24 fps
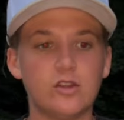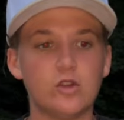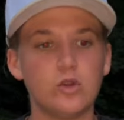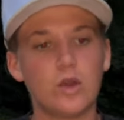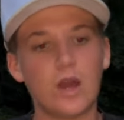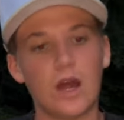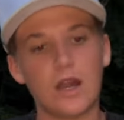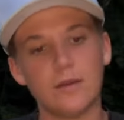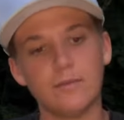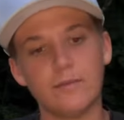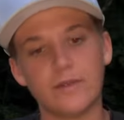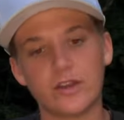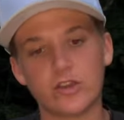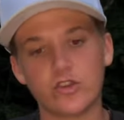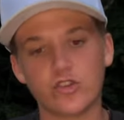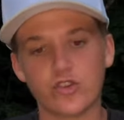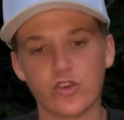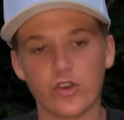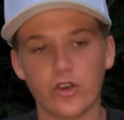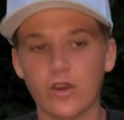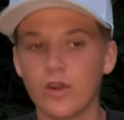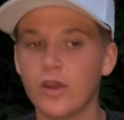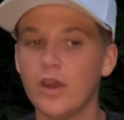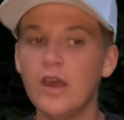You got a
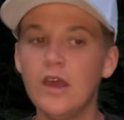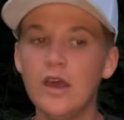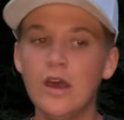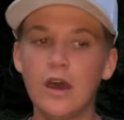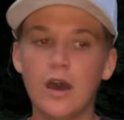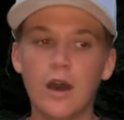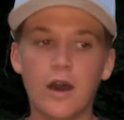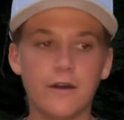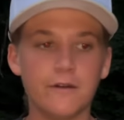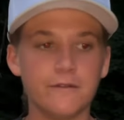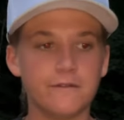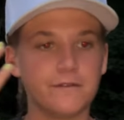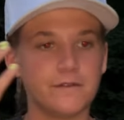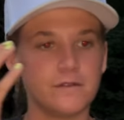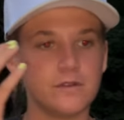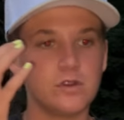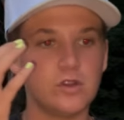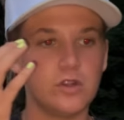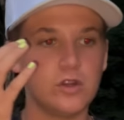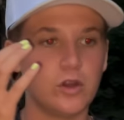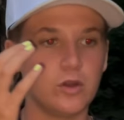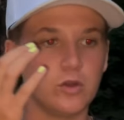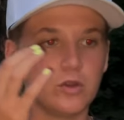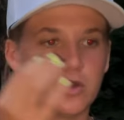mixture of,
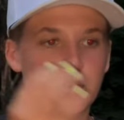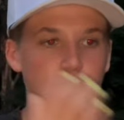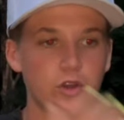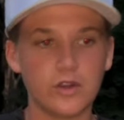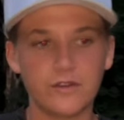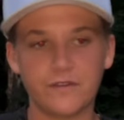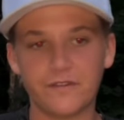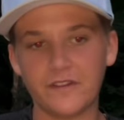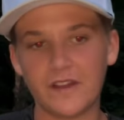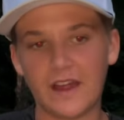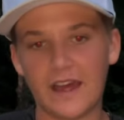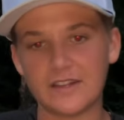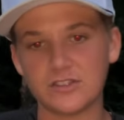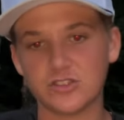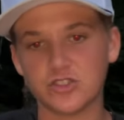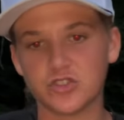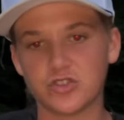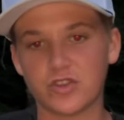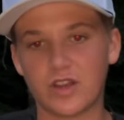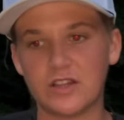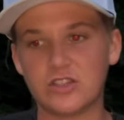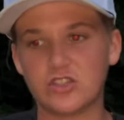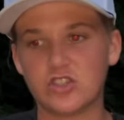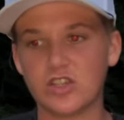you know, good flat
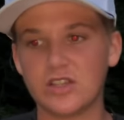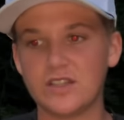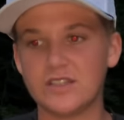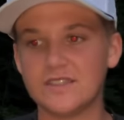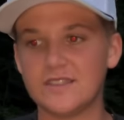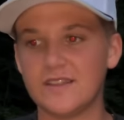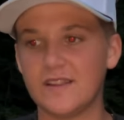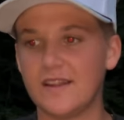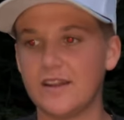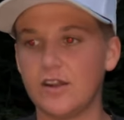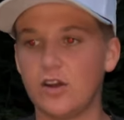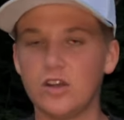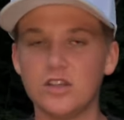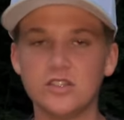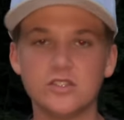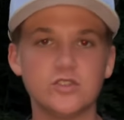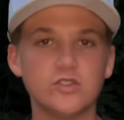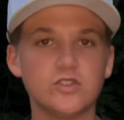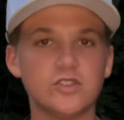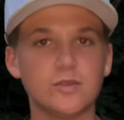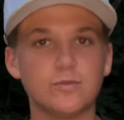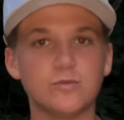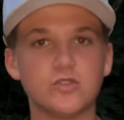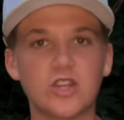stretches and then also
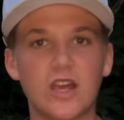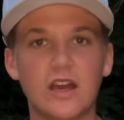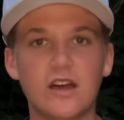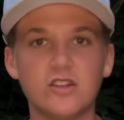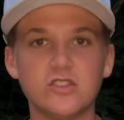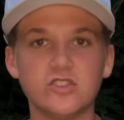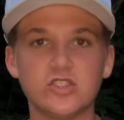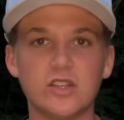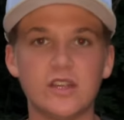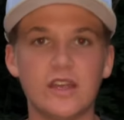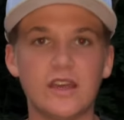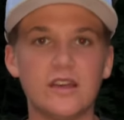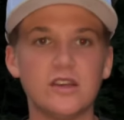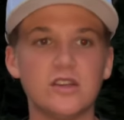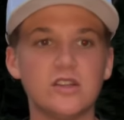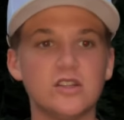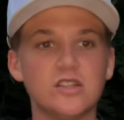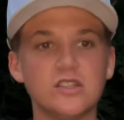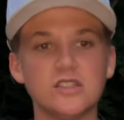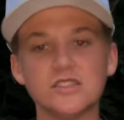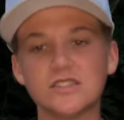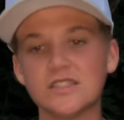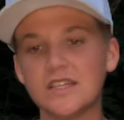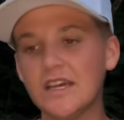some challenging
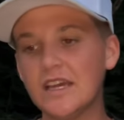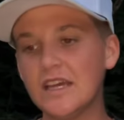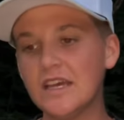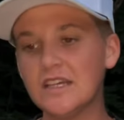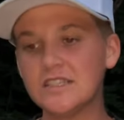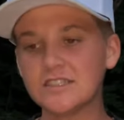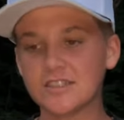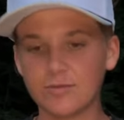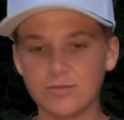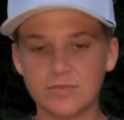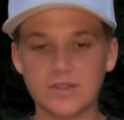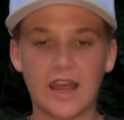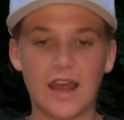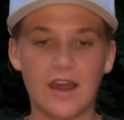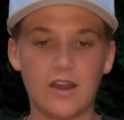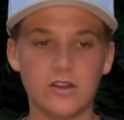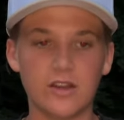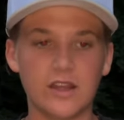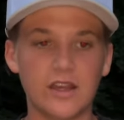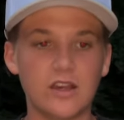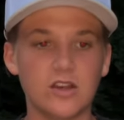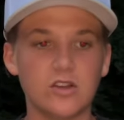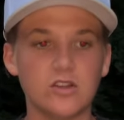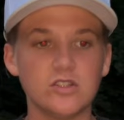hills, some
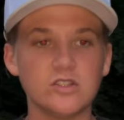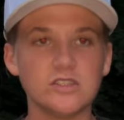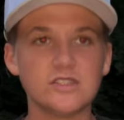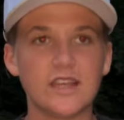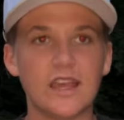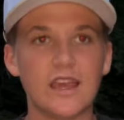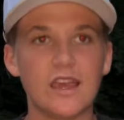downhills.